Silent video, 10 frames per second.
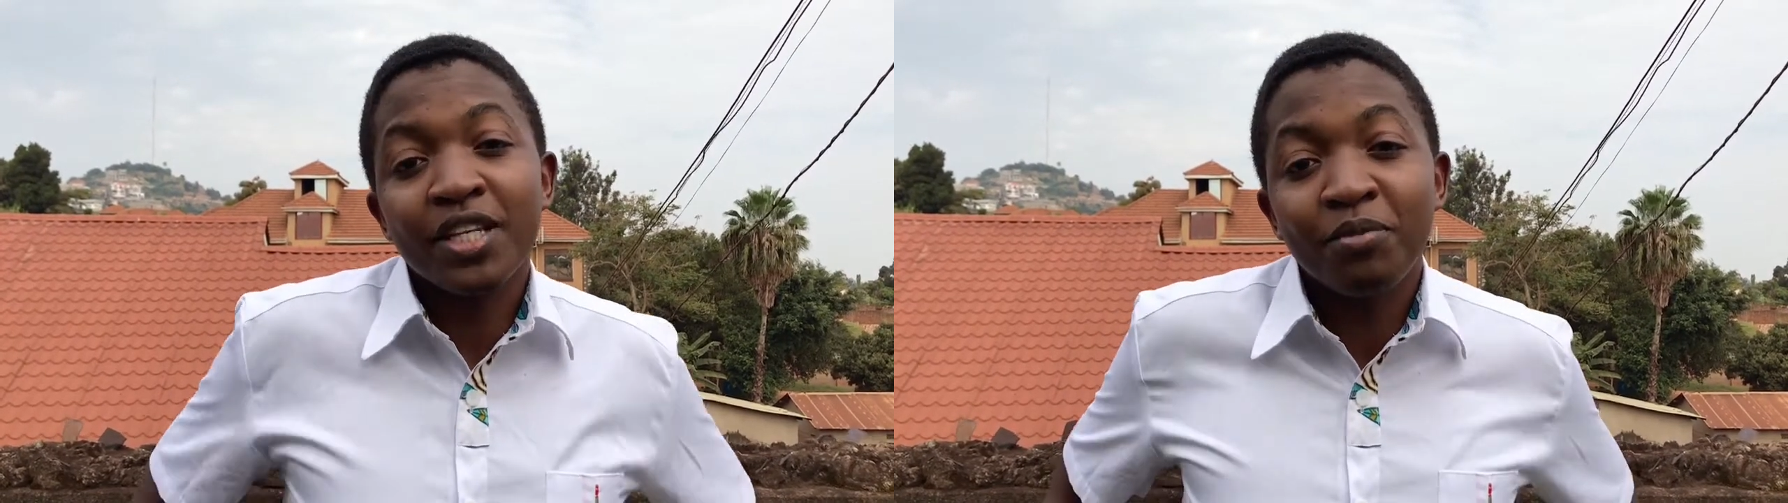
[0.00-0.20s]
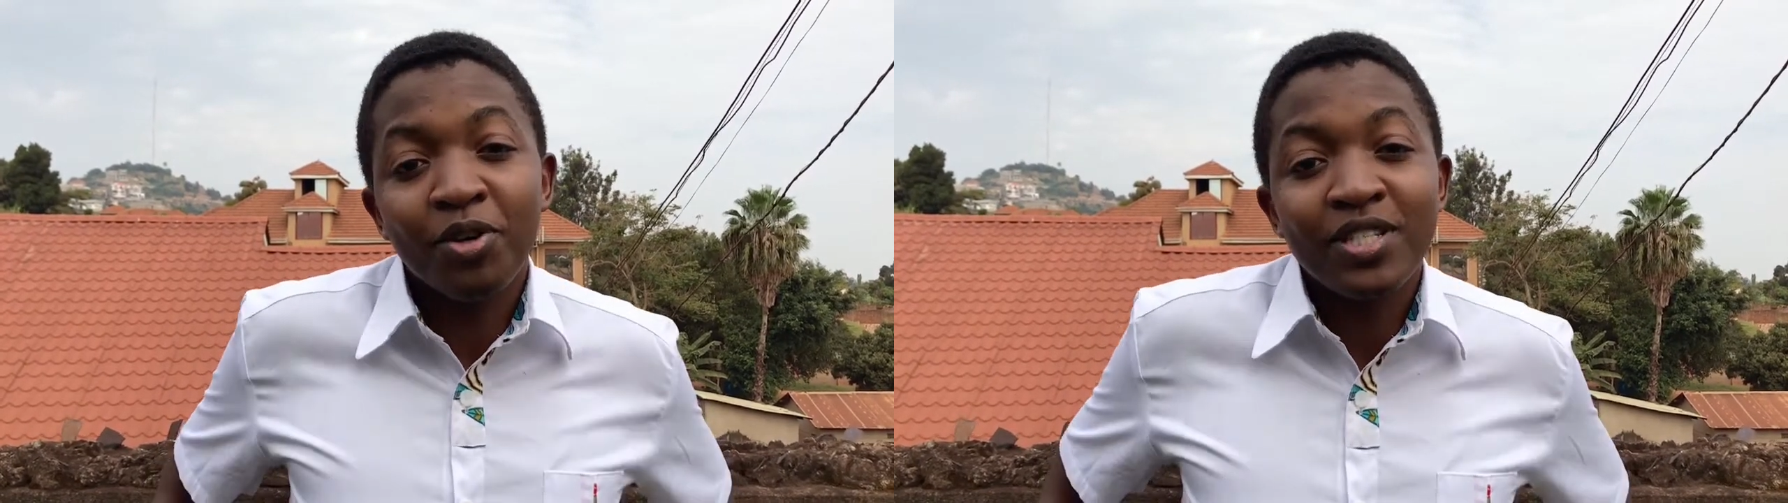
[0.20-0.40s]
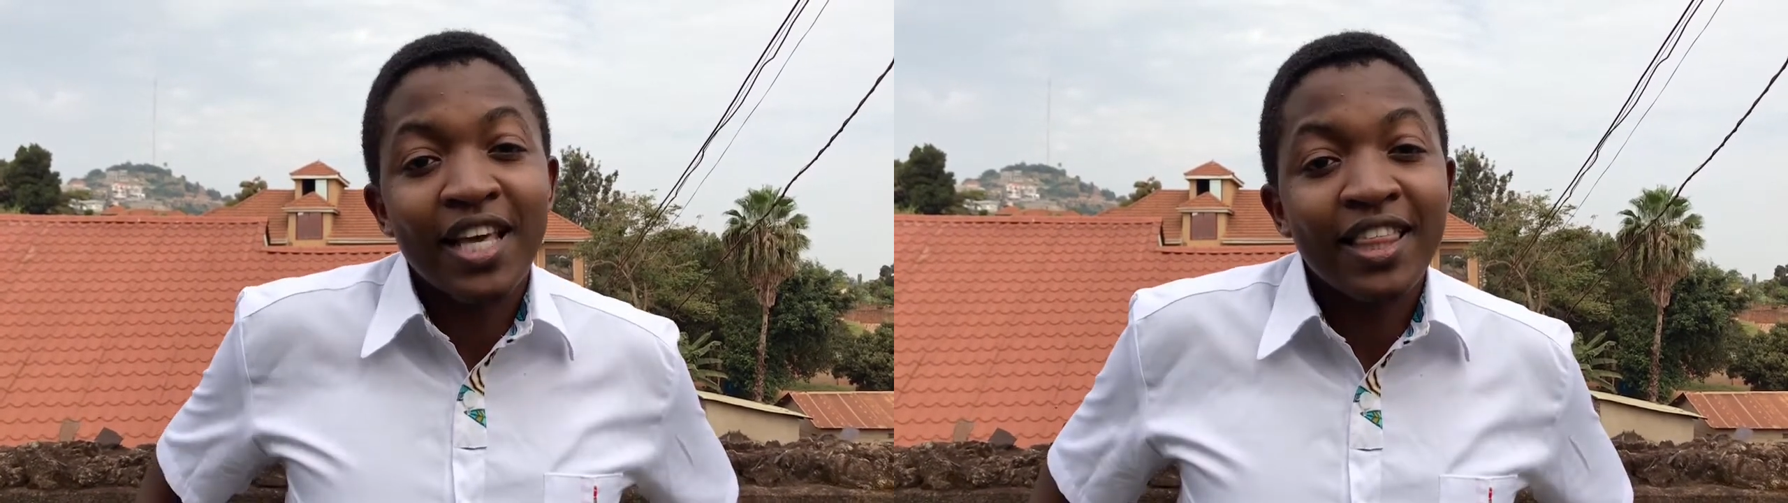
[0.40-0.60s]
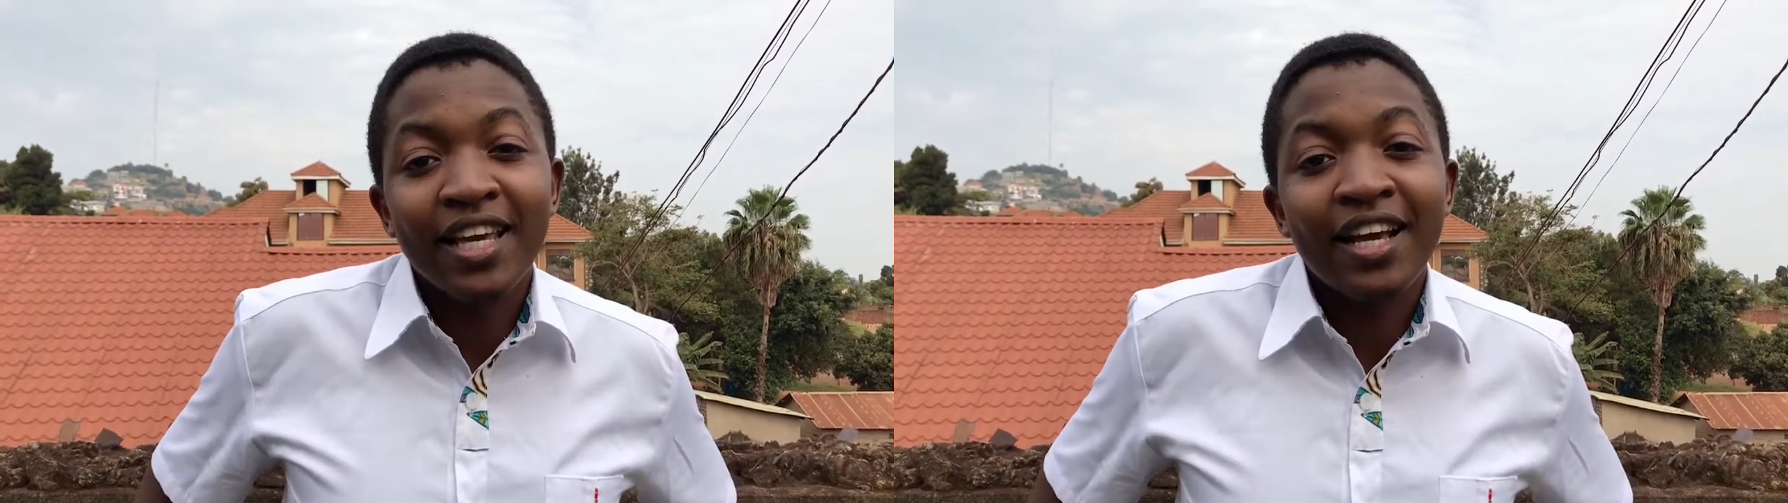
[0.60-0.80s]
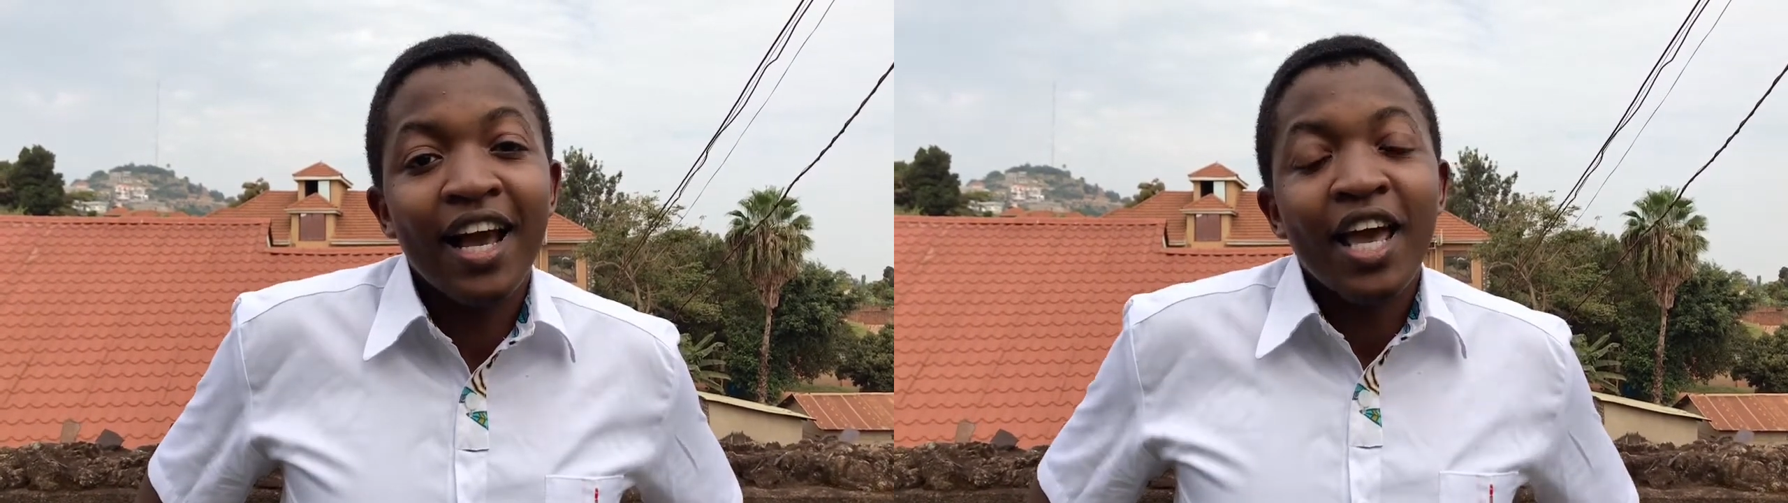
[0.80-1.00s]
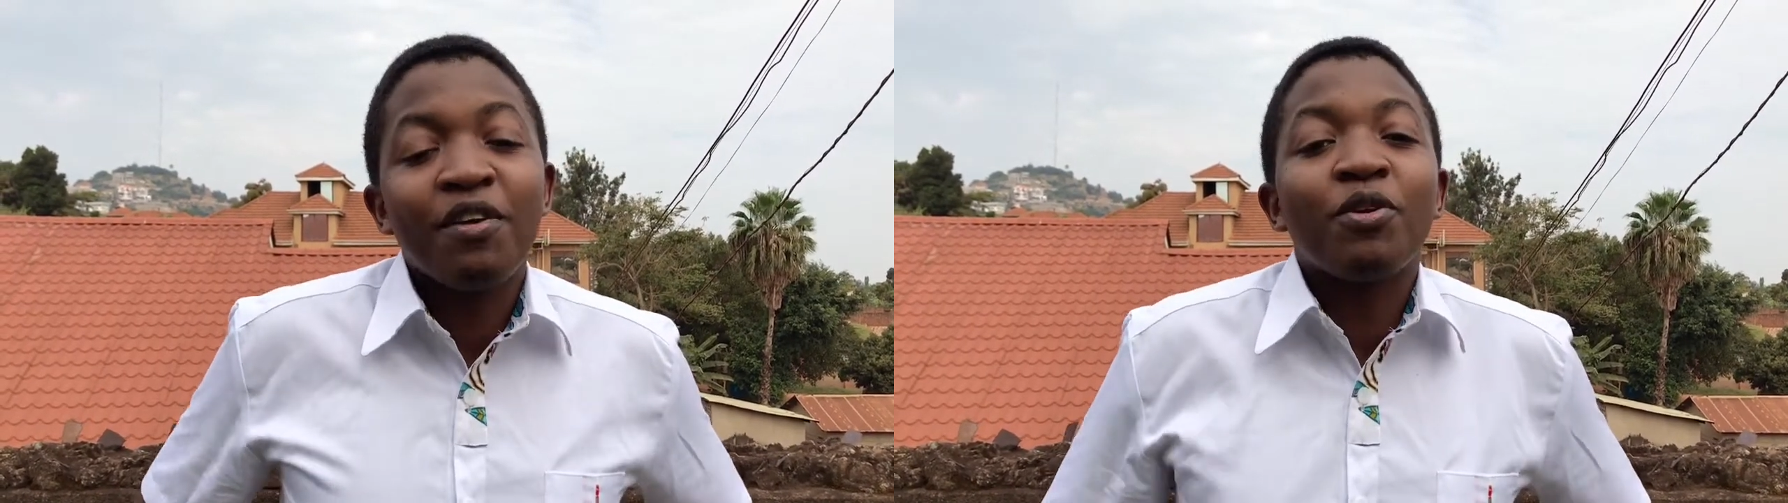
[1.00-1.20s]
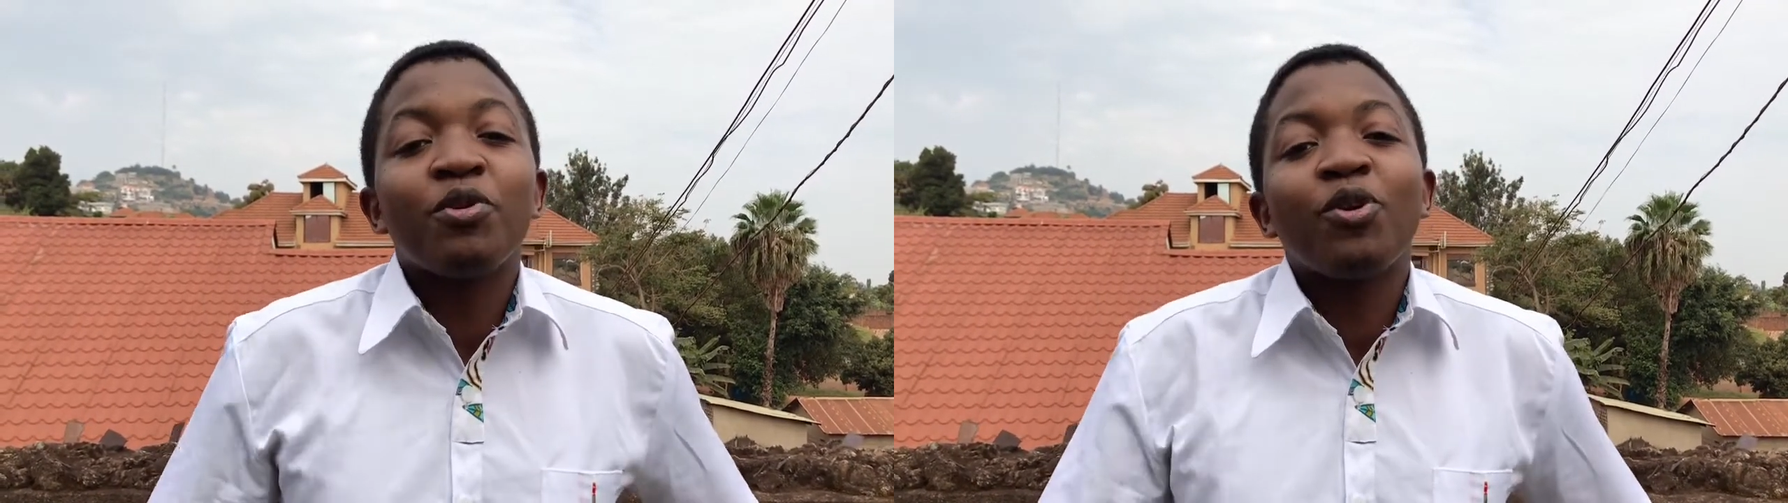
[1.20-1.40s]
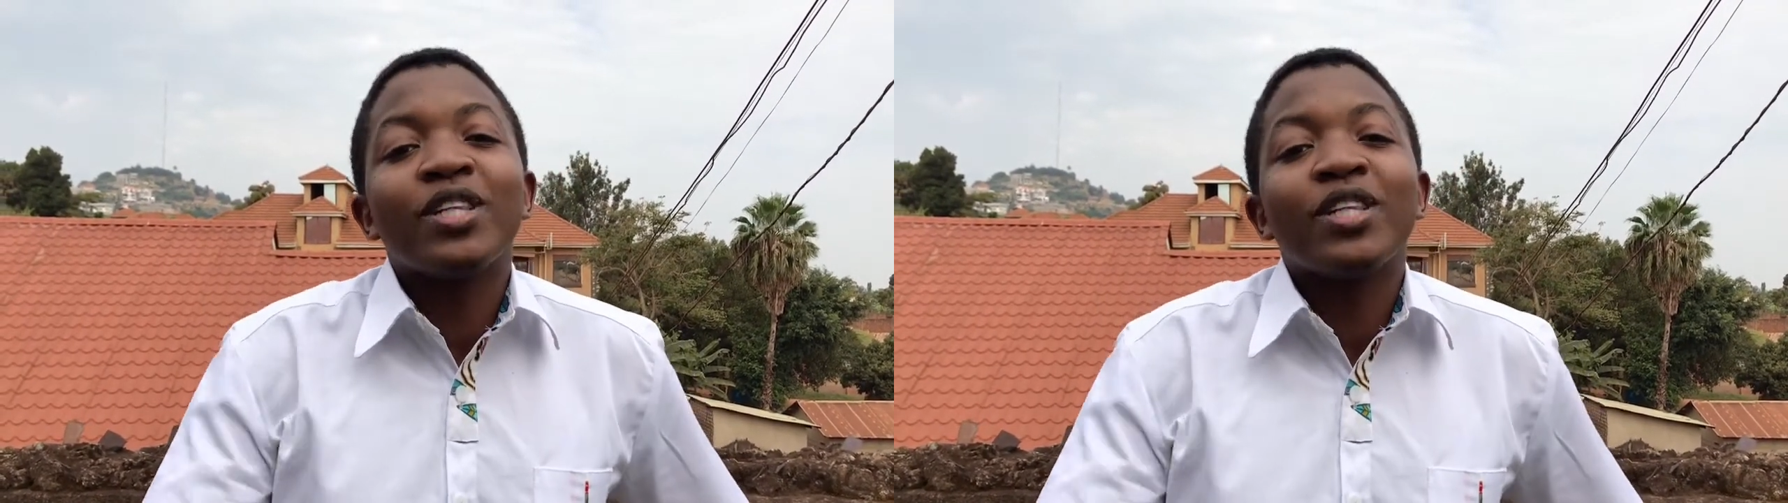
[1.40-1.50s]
because I think even with all